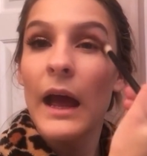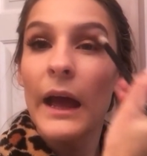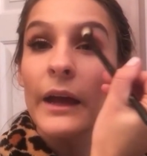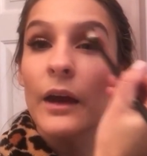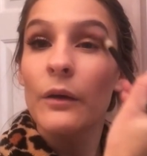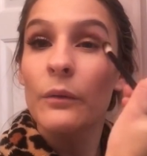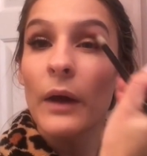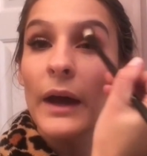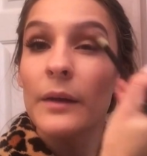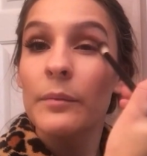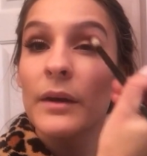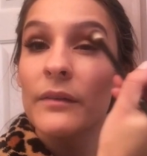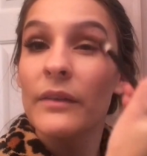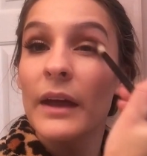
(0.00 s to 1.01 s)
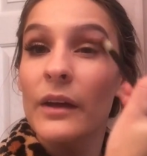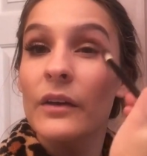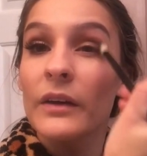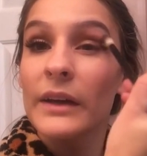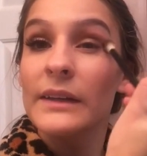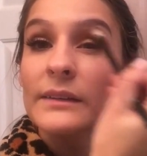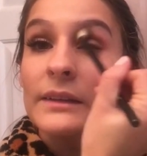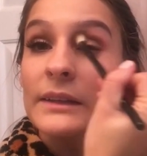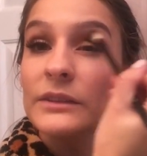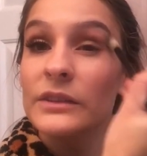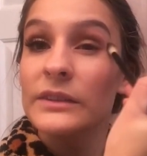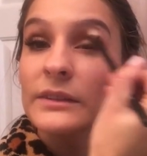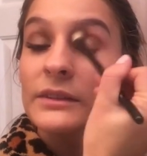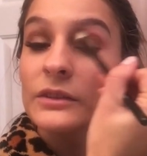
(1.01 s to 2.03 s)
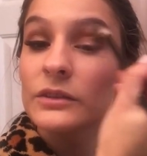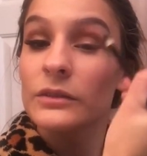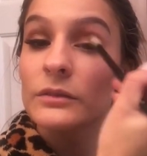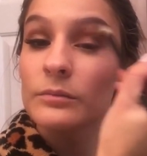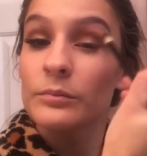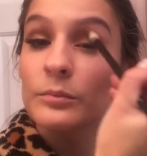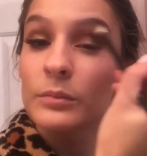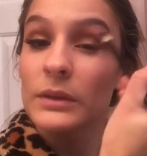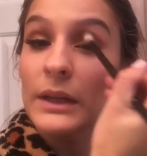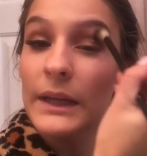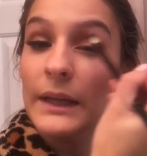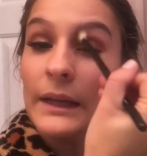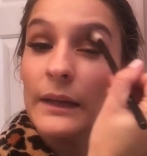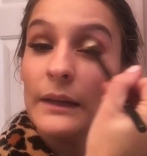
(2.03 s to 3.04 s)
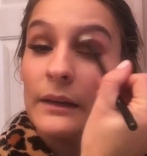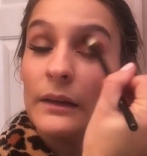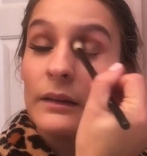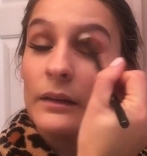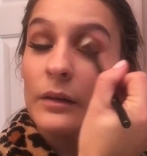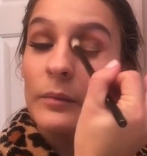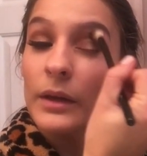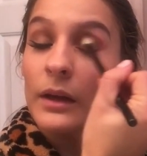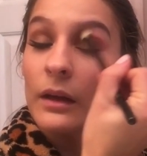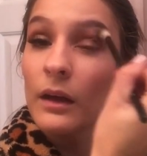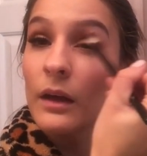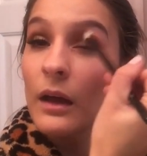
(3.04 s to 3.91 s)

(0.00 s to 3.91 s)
and go right above that crease and just blend a little bit.